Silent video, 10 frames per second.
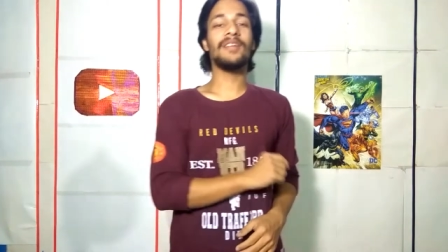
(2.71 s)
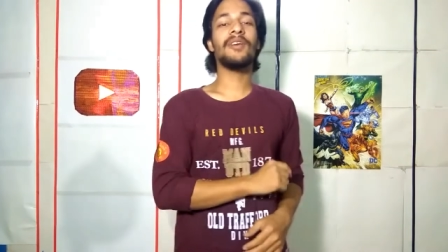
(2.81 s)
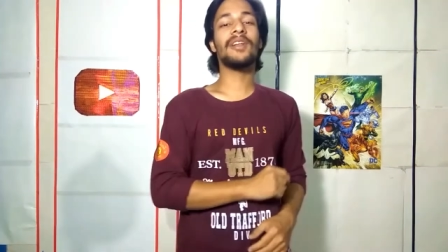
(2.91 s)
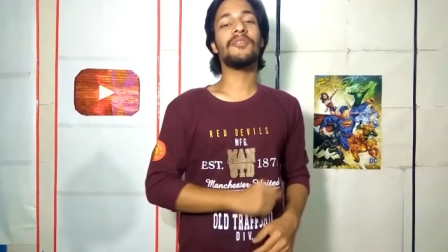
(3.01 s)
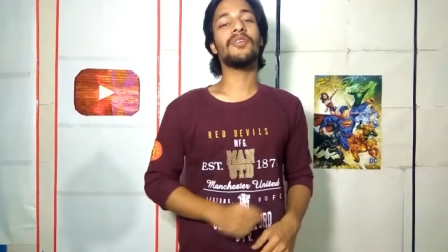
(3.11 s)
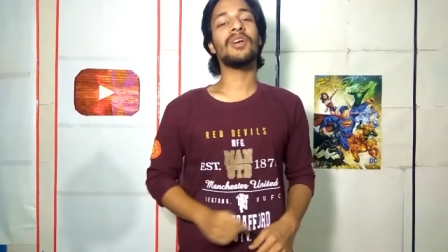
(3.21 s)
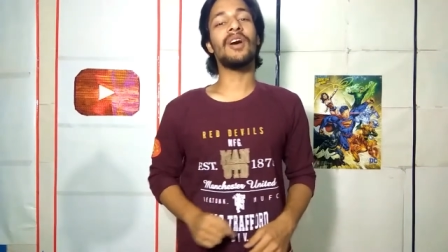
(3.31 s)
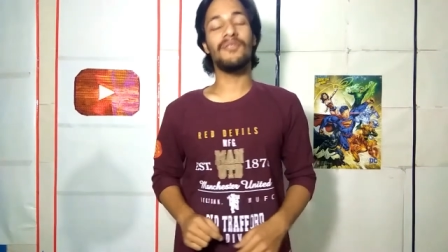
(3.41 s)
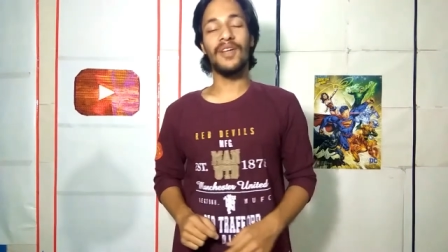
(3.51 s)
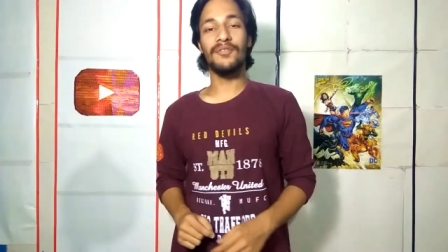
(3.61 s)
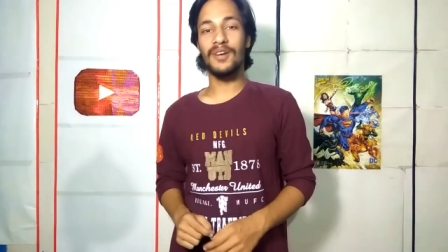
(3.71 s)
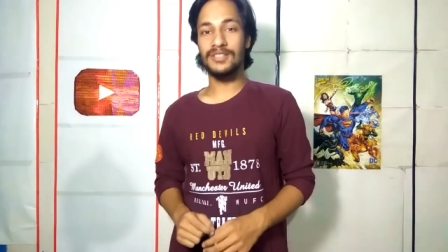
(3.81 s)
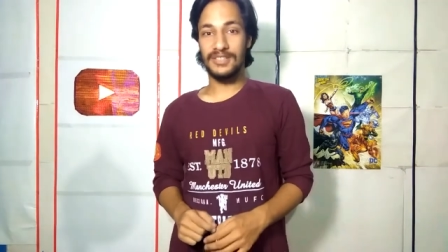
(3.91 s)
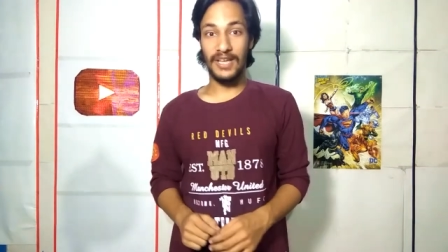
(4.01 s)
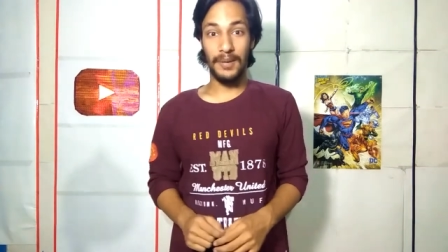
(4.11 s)
we are reviewing our very
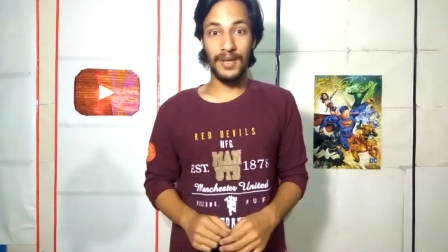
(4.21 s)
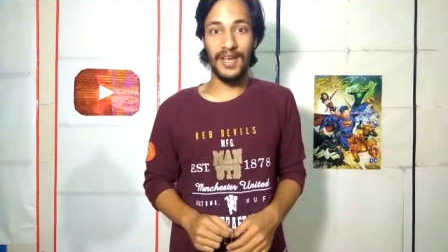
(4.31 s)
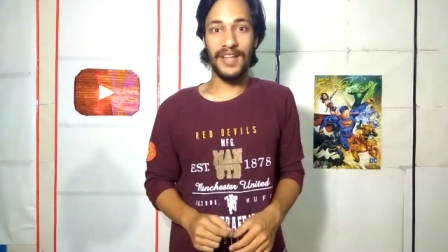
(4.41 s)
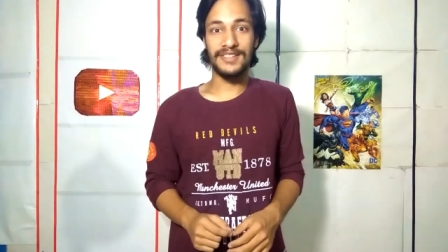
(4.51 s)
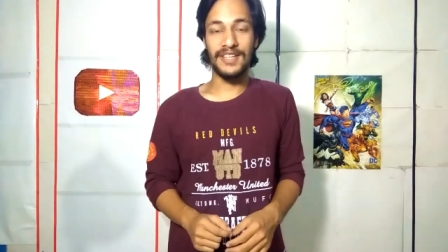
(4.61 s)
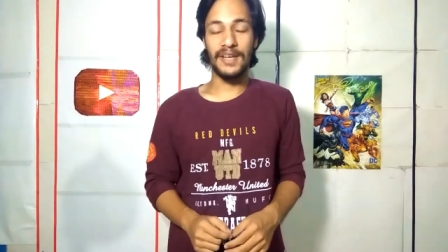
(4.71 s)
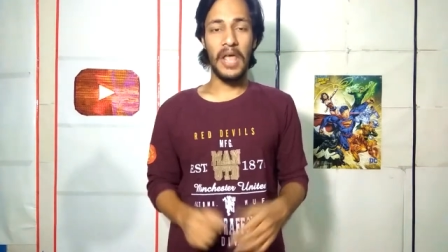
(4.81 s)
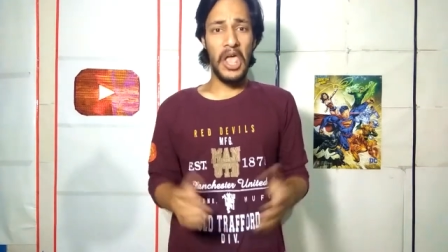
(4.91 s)
first gaming headset.